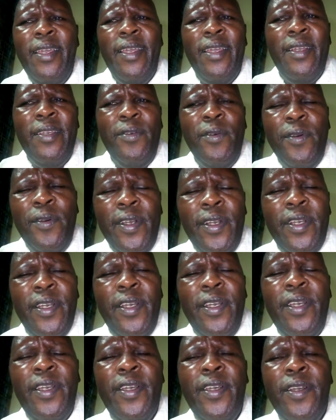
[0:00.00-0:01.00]

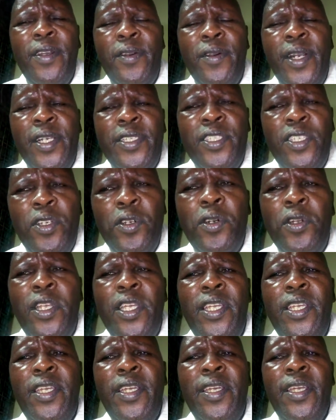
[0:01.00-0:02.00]

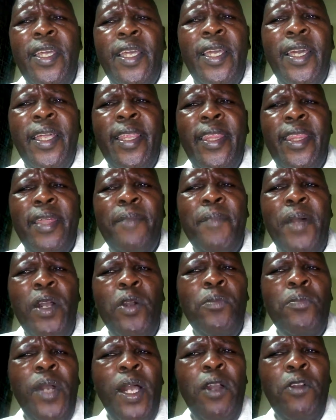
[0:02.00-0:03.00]
Wachiori, the Mau
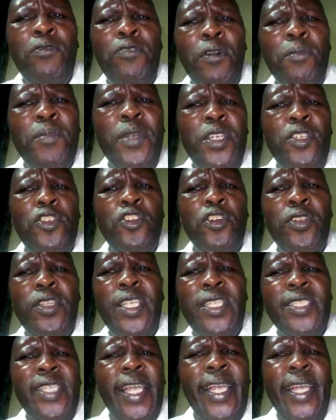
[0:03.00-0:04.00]
Mau formation, the
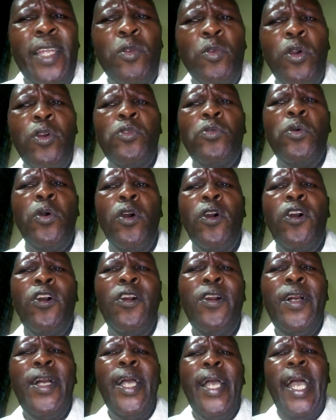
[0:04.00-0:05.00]
Second World
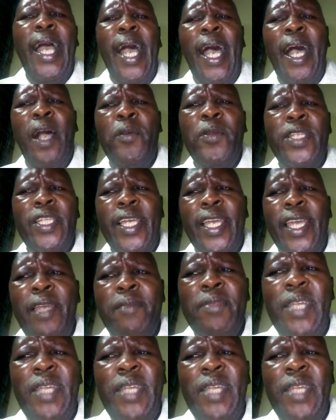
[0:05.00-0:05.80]
War, how it came.